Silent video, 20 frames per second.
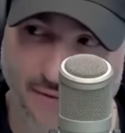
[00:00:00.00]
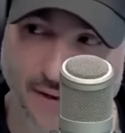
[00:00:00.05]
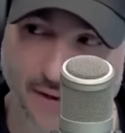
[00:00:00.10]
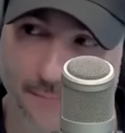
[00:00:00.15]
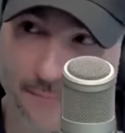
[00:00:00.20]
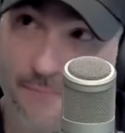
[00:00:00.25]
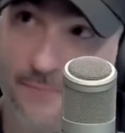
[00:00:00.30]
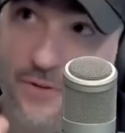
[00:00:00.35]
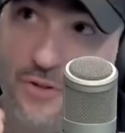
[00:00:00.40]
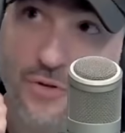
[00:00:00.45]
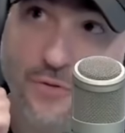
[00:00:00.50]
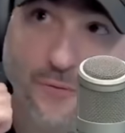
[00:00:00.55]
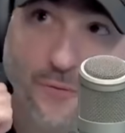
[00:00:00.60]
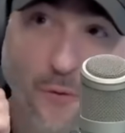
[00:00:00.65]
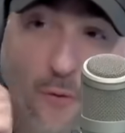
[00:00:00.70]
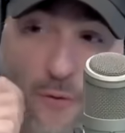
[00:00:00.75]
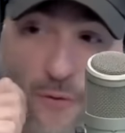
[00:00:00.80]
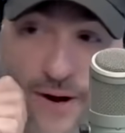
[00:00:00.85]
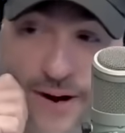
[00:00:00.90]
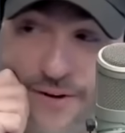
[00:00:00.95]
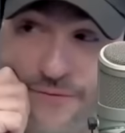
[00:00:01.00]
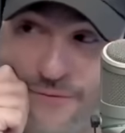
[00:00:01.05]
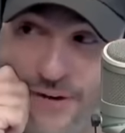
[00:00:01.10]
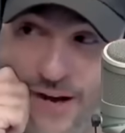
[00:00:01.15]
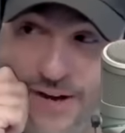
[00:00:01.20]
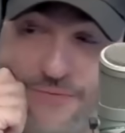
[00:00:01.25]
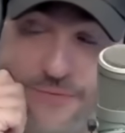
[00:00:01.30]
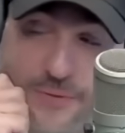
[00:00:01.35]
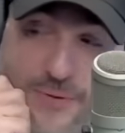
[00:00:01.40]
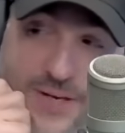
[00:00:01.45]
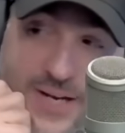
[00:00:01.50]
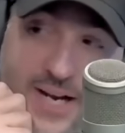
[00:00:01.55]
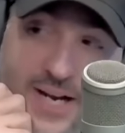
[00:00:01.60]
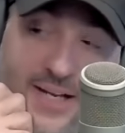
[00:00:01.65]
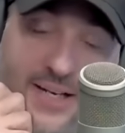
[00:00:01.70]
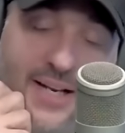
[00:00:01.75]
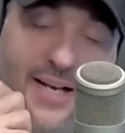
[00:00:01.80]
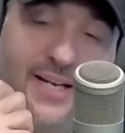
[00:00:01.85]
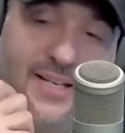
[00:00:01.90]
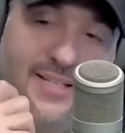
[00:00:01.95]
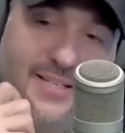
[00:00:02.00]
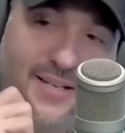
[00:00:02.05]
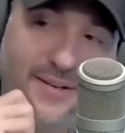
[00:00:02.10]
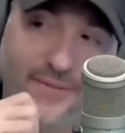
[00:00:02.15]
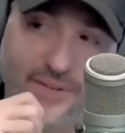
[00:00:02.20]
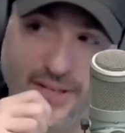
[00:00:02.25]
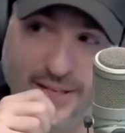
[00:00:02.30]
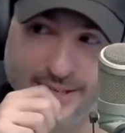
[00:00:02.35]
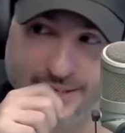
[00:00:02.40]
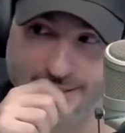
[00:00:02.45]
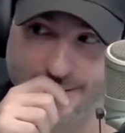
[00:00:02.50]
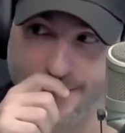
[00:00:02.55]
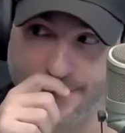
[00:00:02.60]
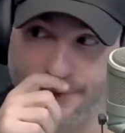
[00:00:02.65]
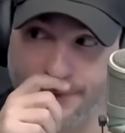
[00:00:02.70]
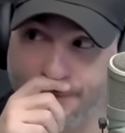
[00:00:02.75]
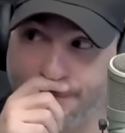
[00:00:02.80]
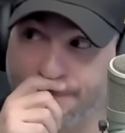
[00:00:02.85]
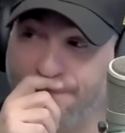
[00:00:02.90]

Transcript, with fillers: fan? 248 539 9797.